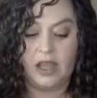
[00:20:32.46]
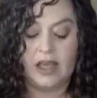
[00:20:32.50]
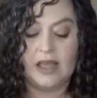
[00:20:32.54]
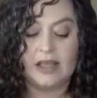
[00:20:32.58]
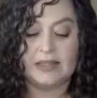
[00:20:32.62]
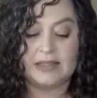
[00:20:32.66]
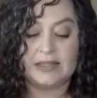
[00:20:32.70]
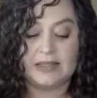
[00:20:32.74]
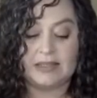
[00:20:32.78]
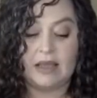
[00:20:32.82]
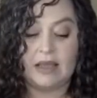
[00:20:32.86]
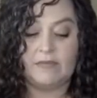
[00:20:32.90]

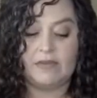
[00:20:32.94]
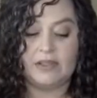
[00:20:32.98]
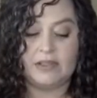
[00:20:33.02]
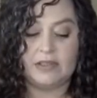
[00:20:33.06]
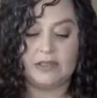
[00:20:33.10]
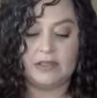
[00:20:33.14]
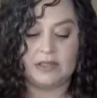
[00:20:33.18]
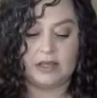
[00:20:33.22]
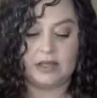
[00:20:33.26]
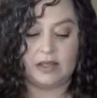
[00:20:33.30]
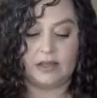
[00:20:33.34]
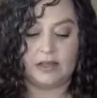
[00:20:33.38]
7
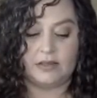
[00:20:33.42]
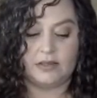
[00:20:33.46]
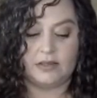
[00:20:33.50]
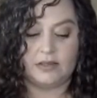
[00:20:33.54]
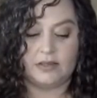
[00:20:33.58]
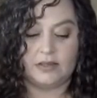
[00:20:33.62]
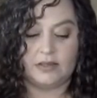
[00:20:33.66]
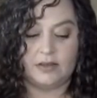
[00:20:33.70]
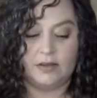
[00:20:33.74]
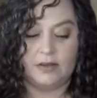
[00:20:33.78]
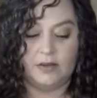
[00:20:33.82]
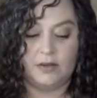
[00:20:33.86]

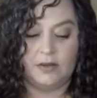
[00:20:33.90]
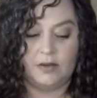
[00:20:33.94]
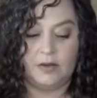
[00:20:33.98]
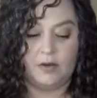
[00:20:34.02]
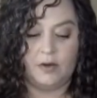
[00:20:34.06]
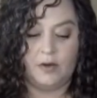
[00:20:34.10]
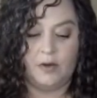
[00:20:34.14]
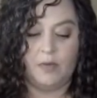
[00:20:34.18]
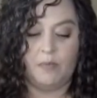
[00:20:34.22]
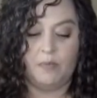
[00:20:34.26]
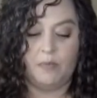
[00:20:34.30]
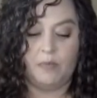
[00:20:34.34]
cents
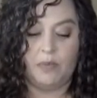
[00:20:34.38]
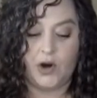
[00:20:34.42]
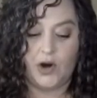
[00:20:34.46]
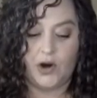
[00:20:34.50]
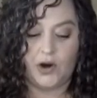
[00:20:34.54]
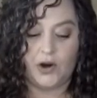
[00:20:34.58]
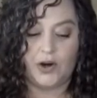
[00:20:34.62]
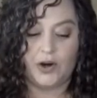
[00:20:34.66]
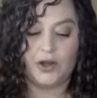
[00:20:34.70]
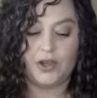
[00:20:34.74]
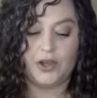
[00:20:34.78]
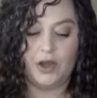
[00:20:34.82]

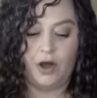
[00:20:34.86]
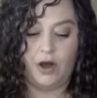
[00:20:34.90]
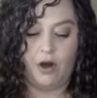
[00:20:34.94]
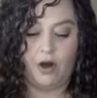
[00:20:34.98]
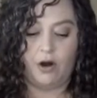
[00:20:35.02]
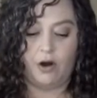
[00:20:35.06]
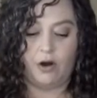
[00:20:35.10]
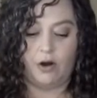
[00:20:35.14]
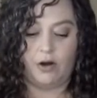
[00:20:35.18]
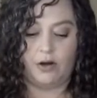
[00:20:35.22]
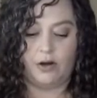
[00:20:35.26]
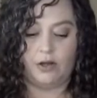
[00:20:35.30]
per
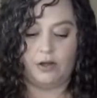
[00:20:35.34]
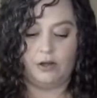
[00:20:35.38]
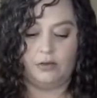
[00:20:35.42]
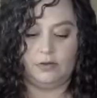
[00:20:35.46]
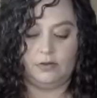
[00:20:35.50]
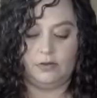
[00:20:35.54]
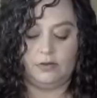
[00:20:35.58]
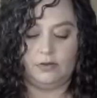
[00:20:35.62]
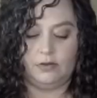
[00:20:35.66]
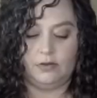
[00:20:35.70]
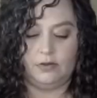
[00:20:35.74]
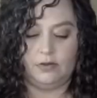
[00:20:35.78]
yard,
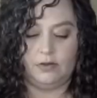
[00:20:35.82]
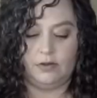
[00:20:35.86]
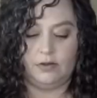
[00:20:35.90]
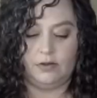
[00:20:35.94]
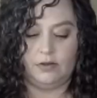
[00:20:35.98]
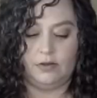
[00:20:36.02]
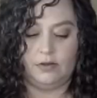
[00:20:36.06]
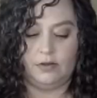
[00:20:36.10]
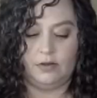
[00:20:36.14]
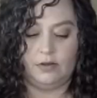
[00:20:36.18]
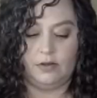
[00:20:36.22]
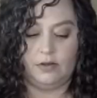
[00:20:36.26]

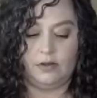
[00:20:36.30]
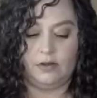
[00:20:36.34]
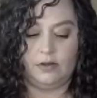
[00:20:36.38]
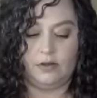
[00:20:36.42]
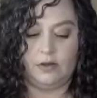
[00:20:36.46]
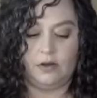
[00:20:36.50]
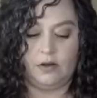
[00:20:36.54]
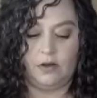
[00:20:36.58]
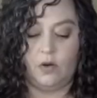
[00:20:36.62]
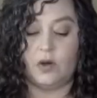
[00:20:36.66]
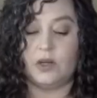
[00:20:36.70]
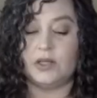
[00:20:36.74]

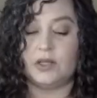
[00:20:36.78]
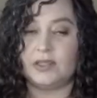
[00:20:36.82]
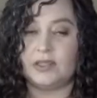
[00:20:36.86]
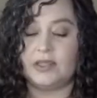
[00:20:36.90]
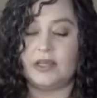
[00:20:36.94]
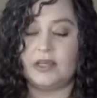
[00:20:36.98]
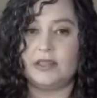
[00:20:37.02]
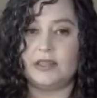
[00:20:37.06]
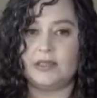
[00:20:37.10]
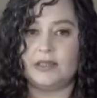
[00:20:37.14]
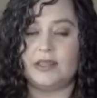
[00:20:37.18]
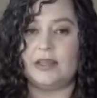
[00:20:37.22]
or
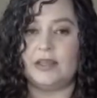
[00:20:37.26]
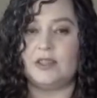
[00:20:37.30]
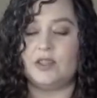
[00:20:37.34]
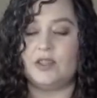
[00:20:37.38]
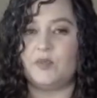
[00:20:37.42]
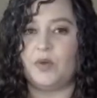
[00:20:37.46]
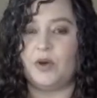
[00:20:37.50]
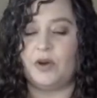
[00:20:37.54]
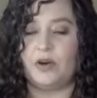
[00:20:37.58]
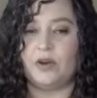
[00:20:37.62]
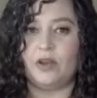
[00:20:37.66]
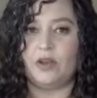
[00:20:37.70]
6 cents
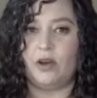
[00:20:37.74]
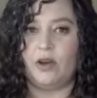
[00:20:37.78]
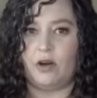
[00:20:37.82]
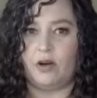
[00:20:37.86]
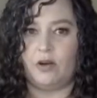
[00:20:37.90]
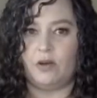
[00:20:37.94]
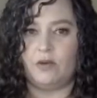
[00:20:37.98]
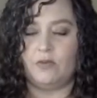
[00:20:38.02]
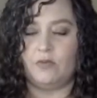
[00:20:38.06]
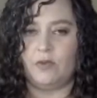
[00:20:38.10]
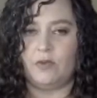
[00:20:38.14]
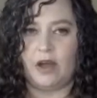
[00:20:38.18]
per
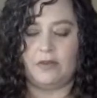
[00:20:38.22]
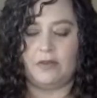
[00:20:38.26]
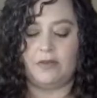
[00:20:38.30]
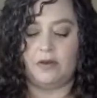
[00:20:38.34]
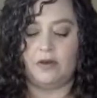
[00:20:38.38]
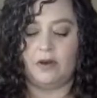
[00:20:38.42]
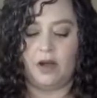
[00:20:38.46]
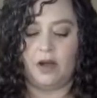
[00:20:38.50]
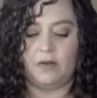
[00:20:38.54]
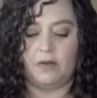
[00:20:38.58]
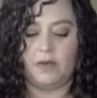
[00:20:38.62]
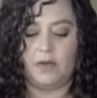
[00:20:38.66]
yard,
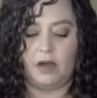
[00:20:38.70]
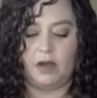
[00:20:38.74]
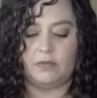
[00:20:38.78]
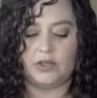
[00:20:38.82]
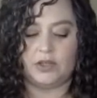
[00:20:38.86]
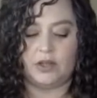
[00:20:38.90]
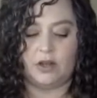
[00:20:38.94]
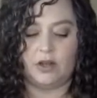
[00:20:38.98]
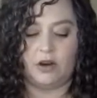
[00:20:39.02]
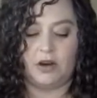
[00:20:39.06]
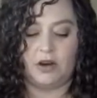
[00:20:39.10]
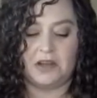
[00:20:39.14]
rather, I'm
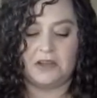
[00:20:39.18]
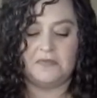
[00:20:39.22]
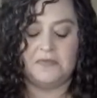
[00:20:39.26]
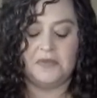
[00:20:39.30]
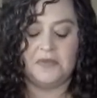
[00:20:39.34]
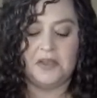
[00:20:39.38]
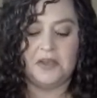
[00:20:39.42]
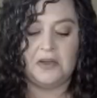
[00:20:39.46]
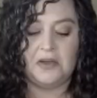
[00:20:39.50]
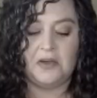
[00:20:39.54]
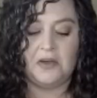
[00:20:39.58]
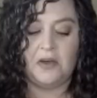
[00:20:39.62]
sorry,
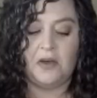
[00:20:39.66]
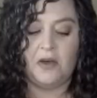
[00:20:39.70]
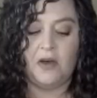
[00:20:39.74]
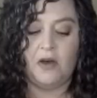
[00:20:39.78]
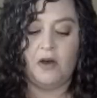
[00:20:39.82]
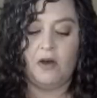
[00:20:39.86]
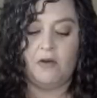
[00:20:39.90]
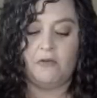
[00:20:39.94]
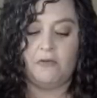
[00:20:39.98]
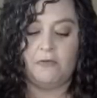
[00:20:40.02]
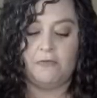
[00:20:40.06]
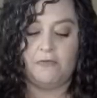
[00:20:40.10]

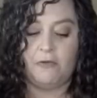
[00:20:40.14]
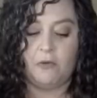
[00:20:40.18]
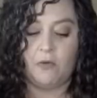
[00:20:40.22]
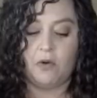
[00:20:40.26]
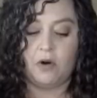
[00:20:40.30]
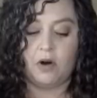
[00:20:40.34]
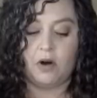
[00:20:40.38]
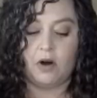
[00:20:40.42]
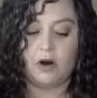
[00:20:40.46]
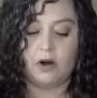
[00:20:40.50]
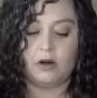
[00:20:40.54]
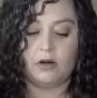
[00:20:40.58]

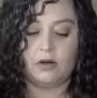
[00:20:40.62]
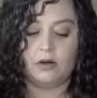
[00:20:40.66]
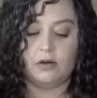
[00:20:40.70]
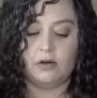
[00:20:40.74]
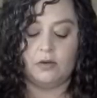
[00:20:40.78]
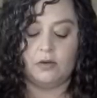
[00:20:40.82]
for